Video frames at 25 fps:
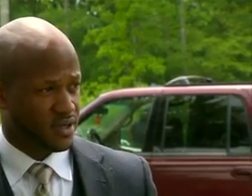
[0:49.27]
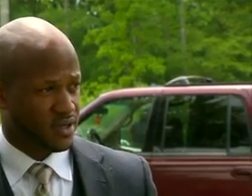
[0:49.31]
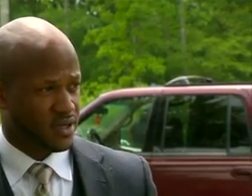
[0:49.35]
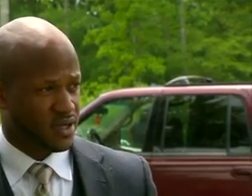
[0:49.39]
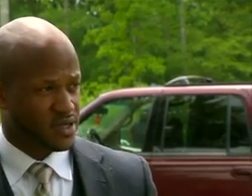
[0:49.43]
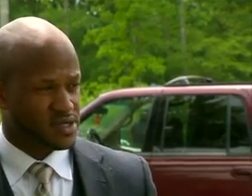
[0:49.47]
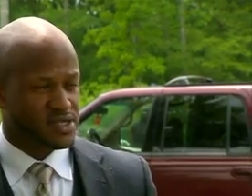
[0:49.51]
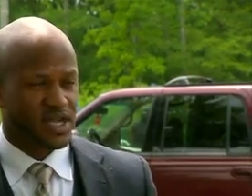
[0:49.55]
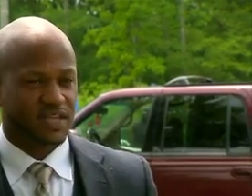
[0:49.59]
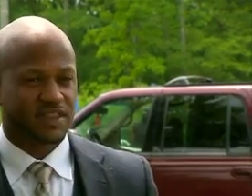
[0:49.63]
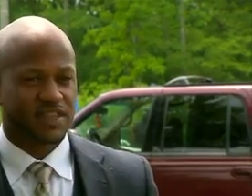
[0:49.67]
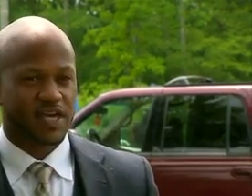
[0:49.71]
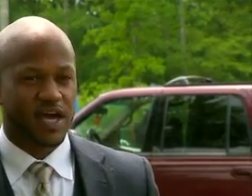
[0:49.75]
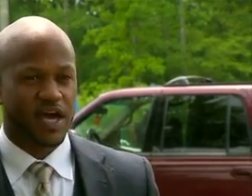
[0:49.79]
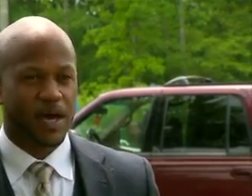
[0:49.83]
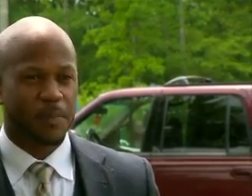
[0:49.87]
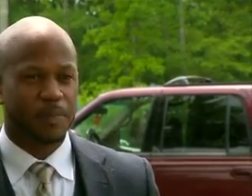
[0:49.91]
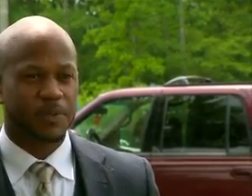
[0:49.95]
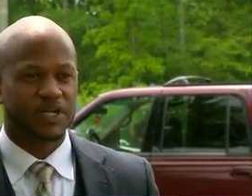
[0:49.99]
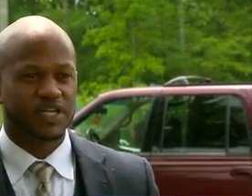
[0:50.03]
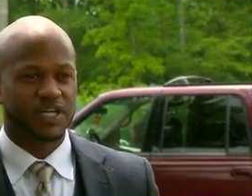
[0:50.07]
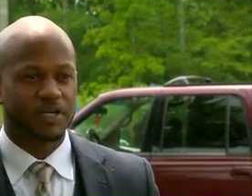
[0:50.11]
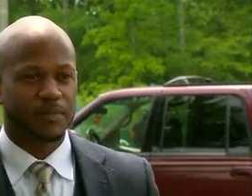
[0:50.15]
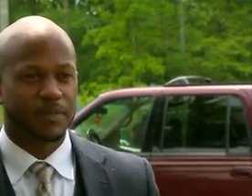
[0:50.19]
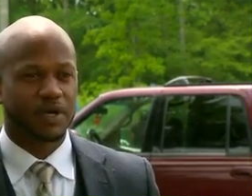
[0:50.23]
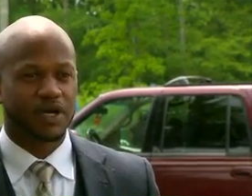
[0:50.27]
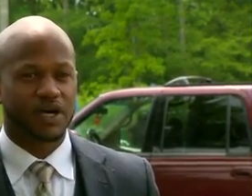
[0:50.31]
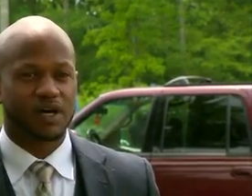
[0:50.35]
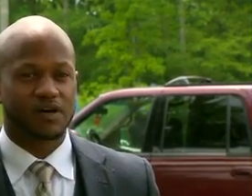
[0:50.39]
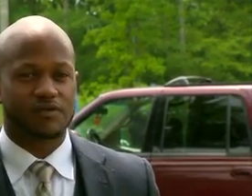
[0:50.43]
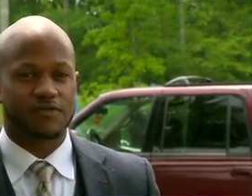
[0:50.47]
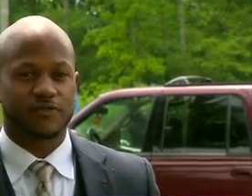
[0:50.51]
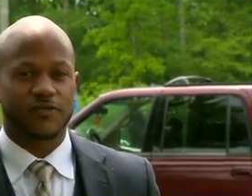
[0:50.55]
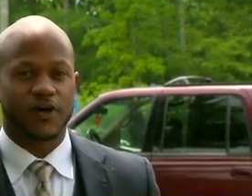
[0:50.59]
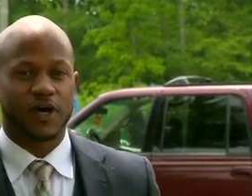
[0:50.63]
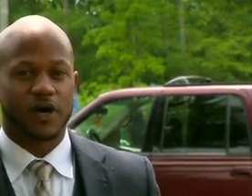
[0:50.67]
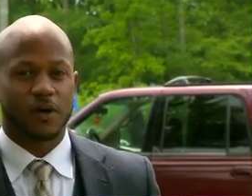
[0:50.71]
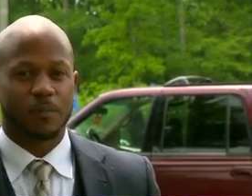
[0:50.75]
is that the epidemic
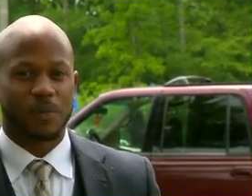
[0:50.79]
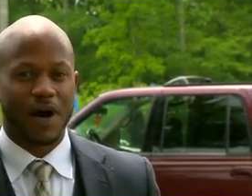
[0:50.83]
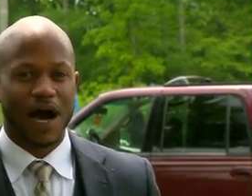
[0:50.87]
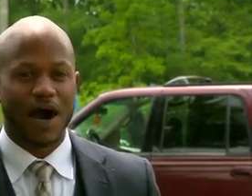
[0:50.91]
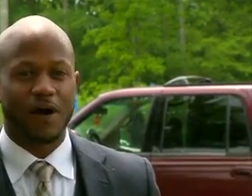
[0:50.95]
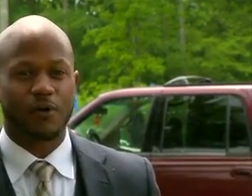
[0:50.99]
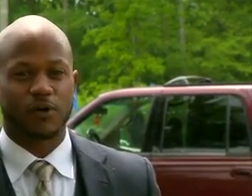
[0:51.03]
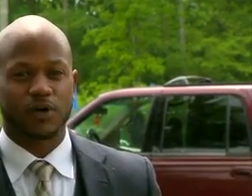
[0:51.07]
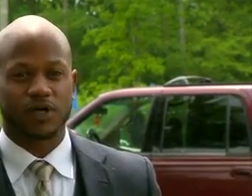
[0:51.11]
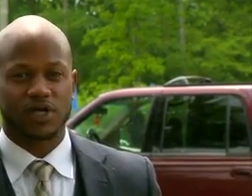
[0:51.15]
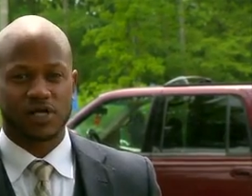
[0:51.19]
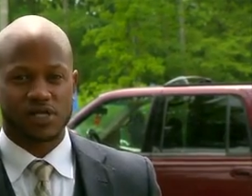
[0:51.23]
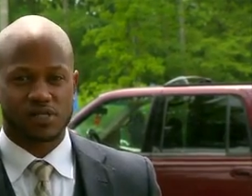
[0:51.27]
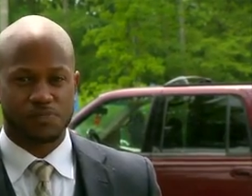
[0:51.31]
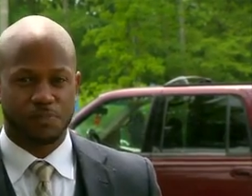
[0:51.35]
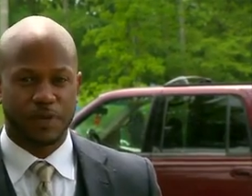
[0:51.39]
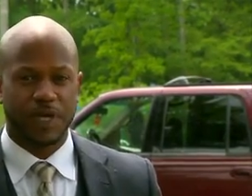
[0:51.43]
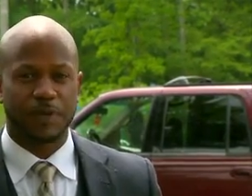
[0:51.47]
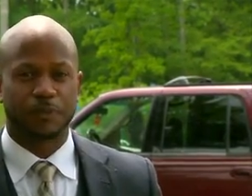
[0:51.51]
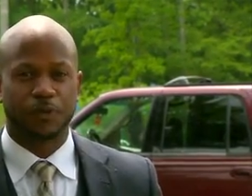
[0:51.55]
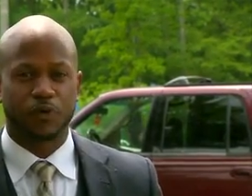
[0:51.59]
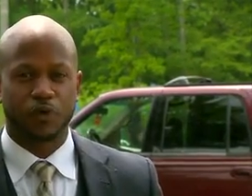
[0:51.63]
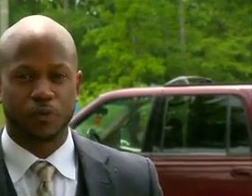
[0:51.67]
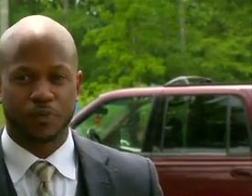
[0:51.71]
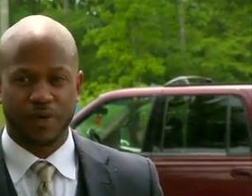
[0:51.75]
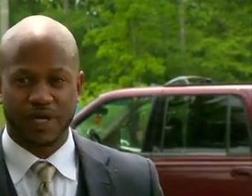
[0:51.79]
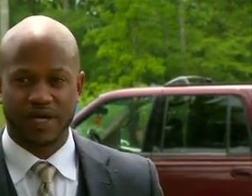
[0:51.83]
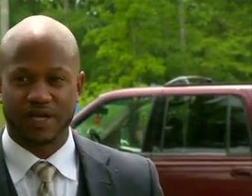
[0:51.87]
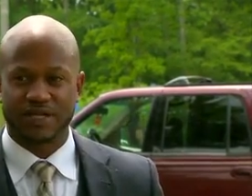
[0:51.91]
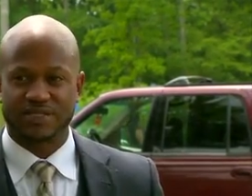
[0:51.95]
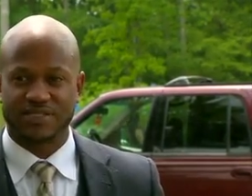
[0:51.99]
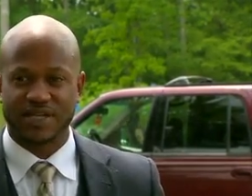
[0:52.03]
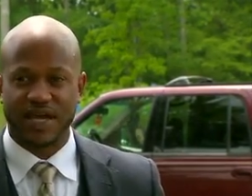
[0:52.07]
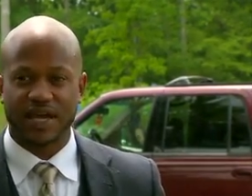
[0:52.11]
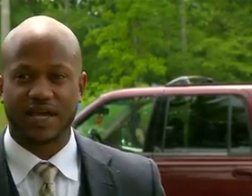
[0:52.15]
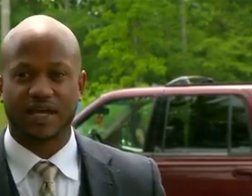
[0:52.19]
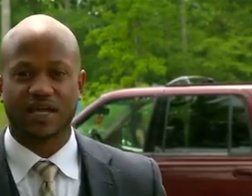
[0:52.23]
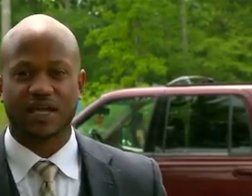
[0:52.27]
of powerless people being
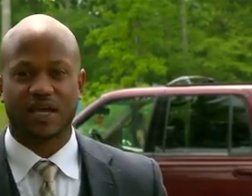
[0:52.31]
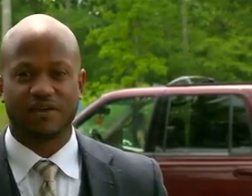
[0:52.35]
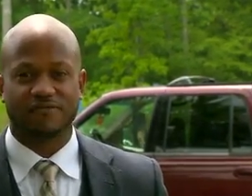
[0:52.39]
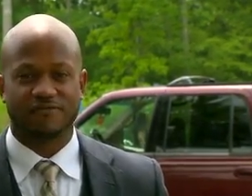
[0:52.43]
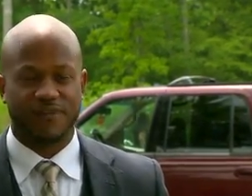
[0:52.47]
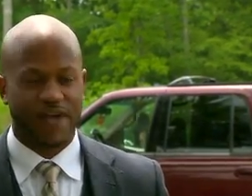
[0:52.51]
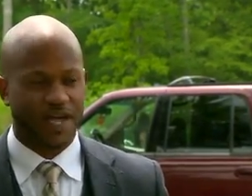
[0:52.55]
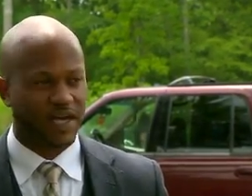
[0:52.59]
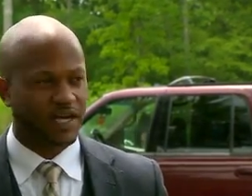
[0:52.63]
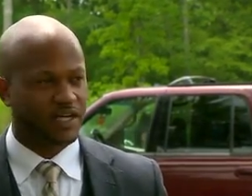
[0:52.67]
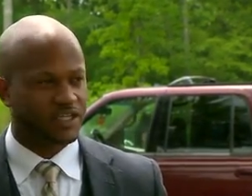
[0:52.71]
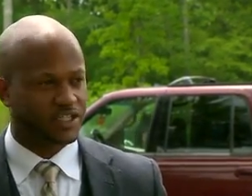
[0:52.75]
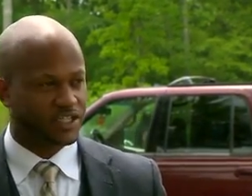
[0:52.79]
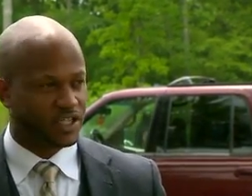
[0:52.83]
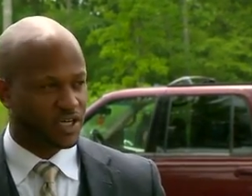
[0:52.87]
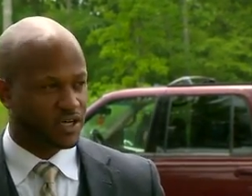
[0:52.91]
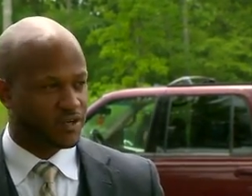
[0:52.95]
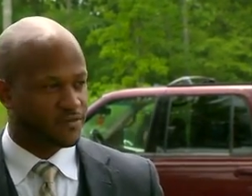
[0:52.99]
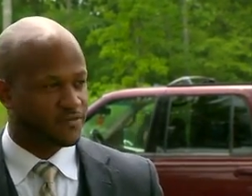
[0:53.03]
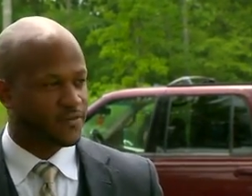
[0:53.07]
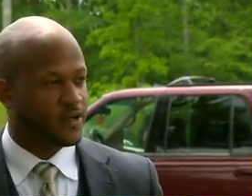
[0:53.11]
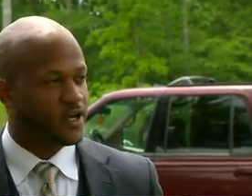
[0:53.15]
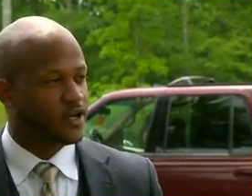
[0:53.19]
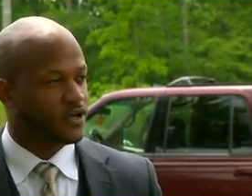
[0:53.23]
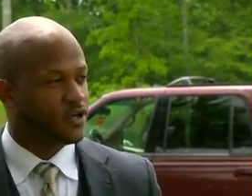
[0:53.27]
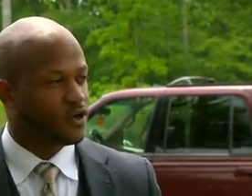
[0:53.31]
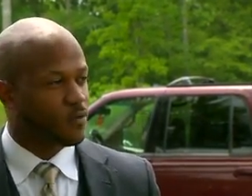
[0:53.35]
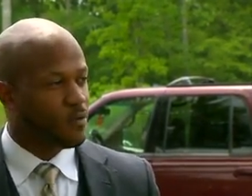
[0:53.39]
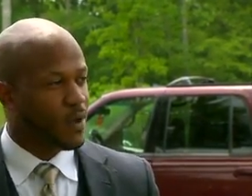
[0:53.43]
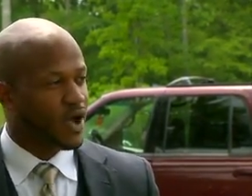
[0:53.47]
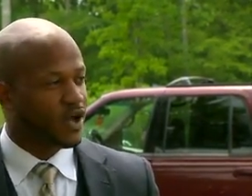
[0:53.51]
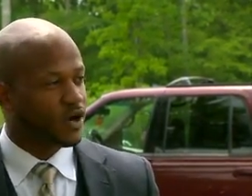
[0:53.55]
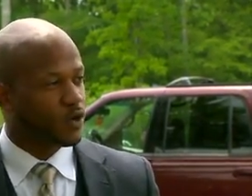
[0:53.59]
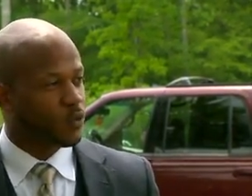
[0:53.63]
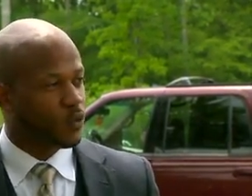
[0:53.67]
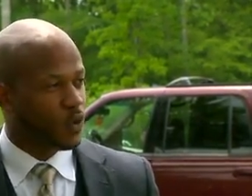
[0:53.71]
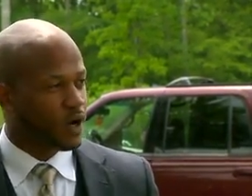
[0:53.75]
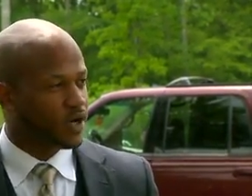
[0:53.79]
taken advantage of, no
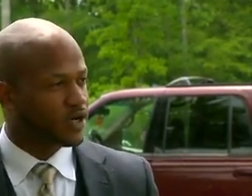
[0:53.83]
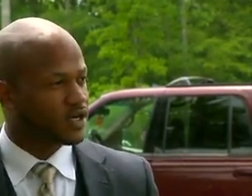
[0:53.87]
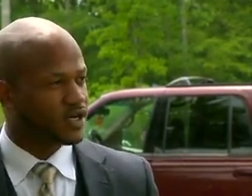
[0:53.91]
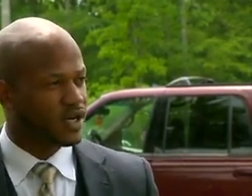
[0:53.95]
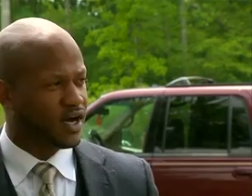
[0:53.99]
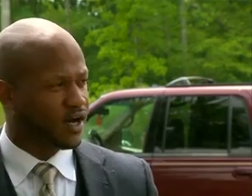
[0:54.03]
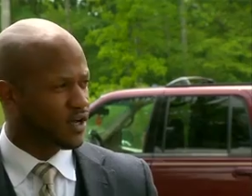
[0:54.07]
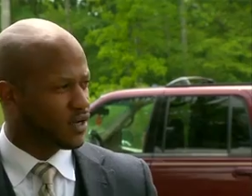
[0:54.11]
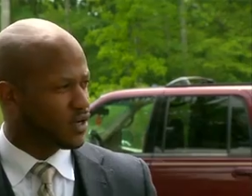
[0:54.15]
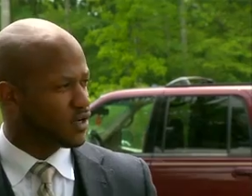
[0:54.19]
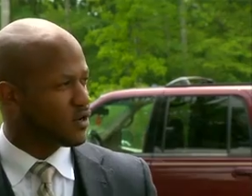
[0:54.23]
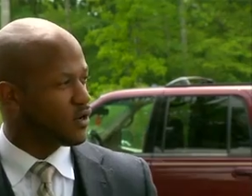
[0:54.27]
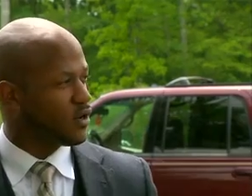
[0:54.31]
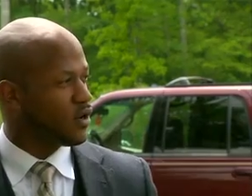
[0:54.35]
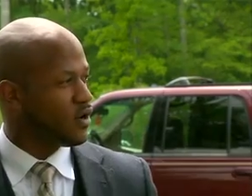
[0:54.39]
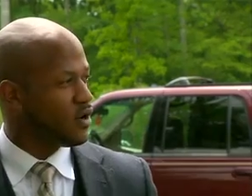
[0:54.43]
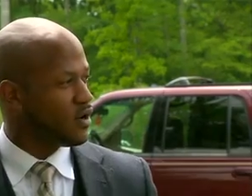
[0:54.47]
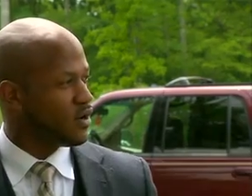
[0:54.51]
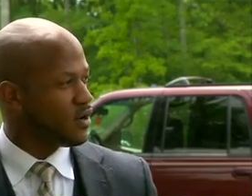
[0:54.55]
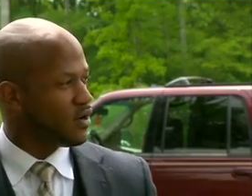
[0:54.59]
matter what color,